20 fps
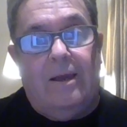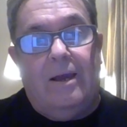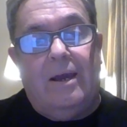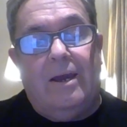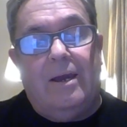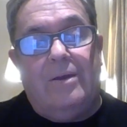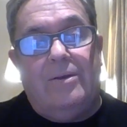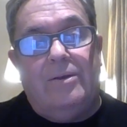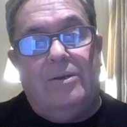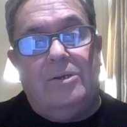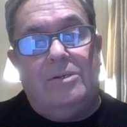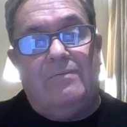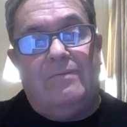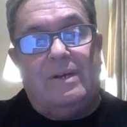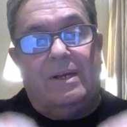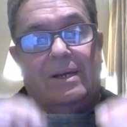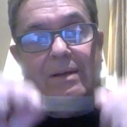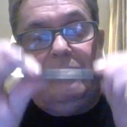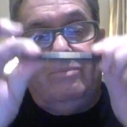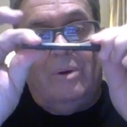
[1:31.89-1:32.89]
And just
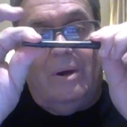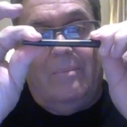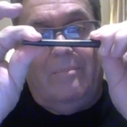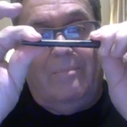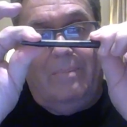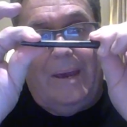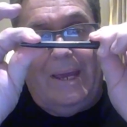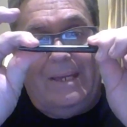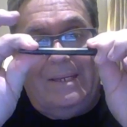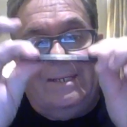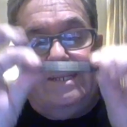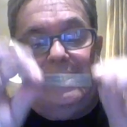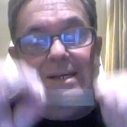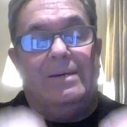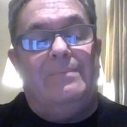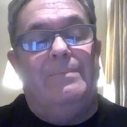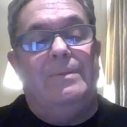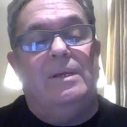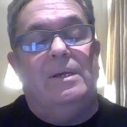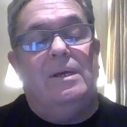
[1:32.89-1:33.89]
fiddling my pen here.